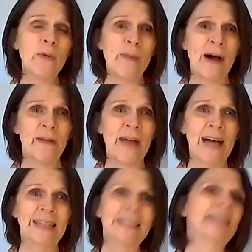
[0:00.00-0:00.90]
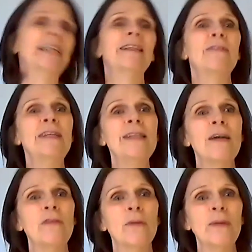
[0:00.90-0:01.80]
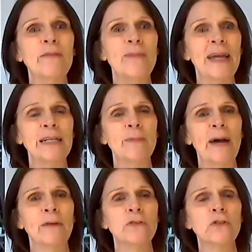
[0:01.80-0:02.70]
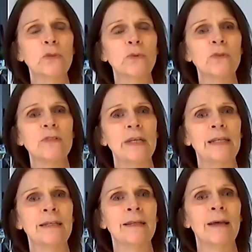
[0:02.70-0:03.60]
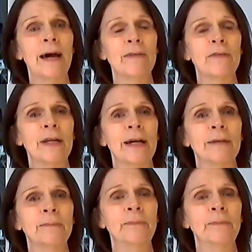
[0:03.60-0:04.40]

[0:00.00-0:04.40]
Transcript: about that in the video that we've made about schools in Africa.